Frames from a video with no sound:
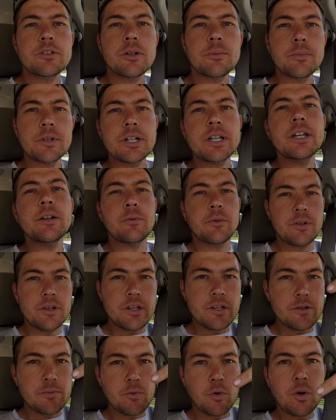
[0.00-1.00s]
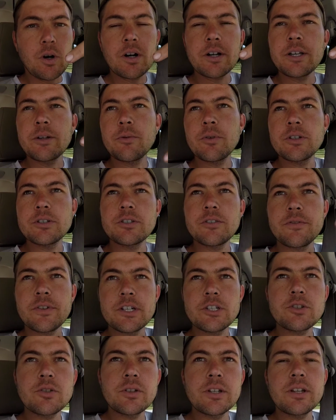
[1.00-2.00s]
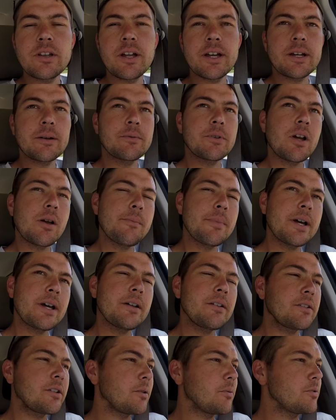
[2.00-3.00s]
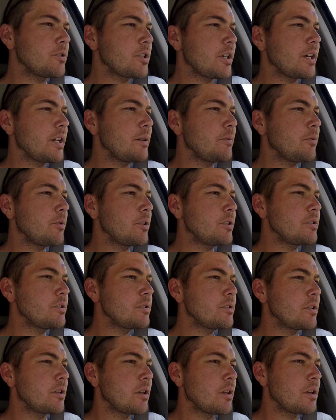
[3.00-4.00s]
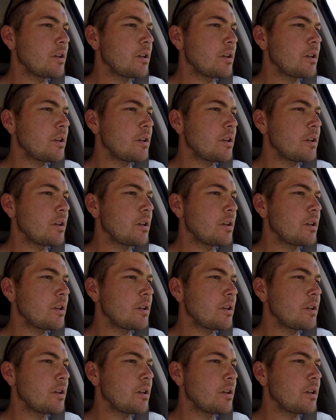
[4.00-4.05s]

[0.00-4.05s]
I'm gonna get one of these Milwaukee ones eventually, like I'm talking about, double-sided ones